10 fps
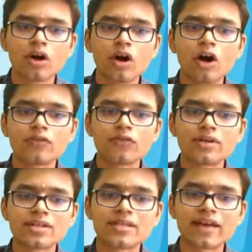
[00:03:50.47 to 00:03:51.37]
of
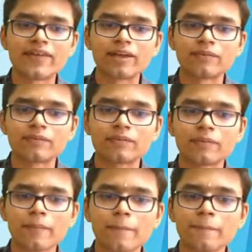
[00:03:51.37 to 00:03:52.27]
7
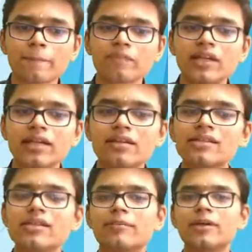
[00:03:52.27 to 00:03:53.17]
in this
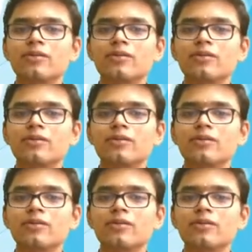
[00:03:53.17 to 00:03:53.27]
number?